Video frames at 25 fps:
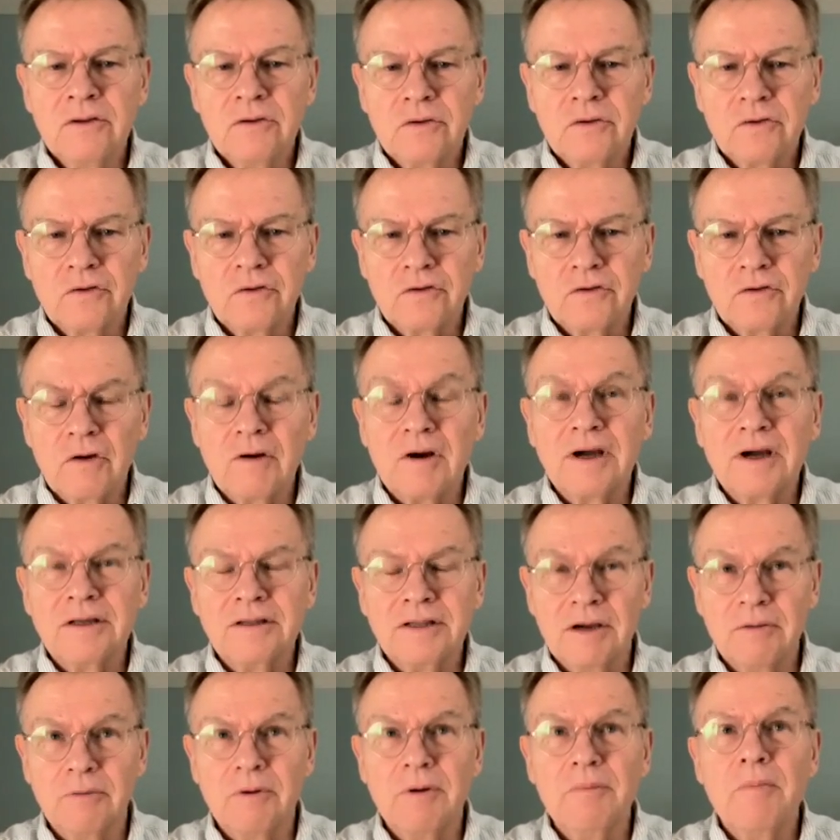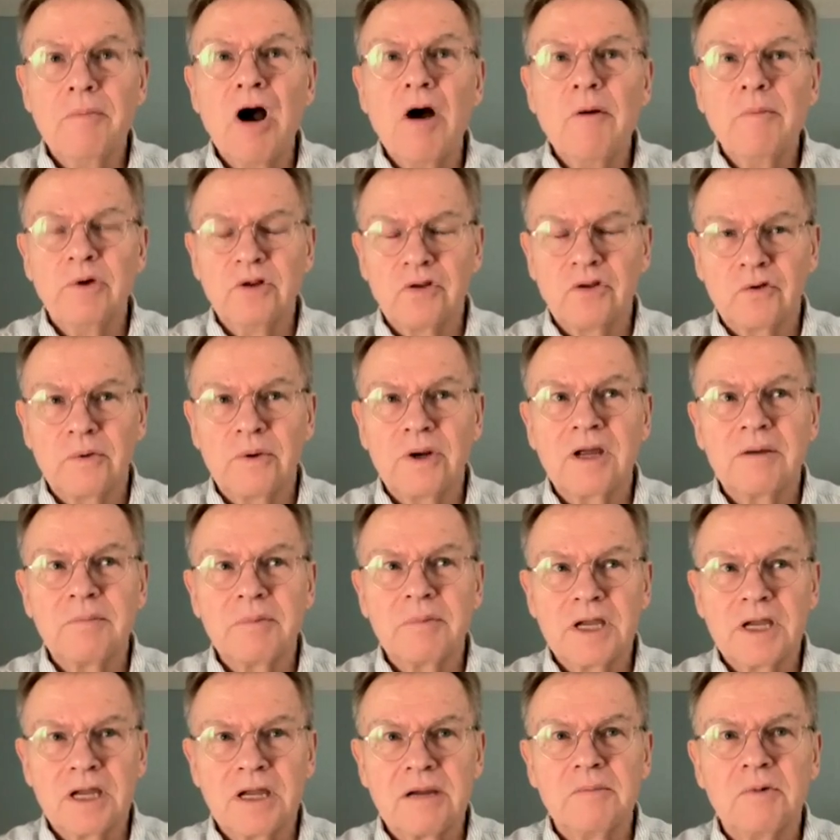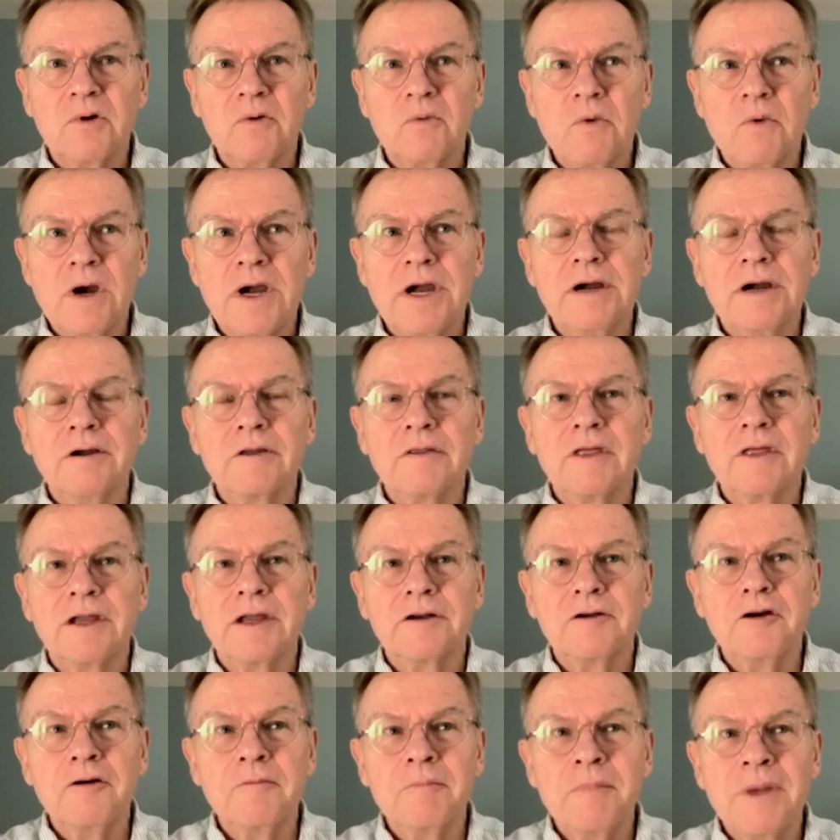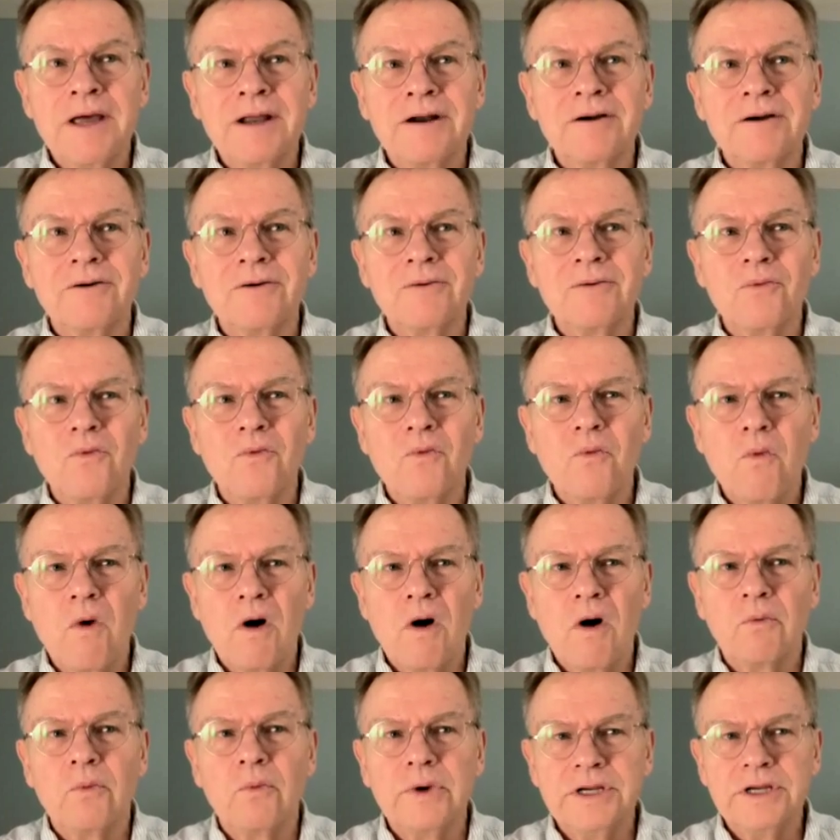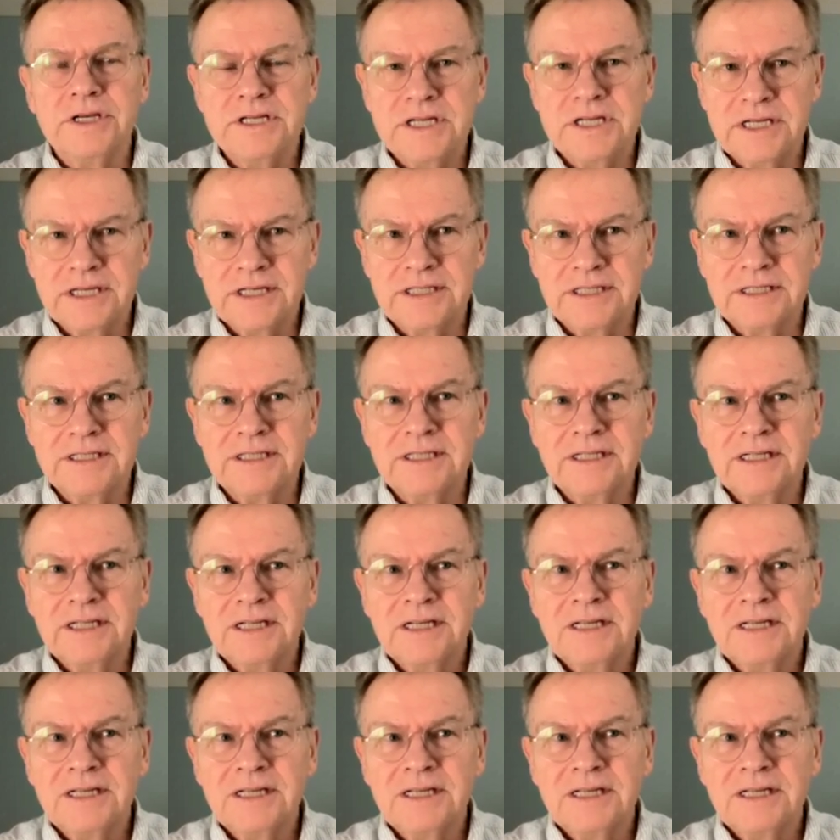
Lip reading: So there were moments when I became aware that no matter what we did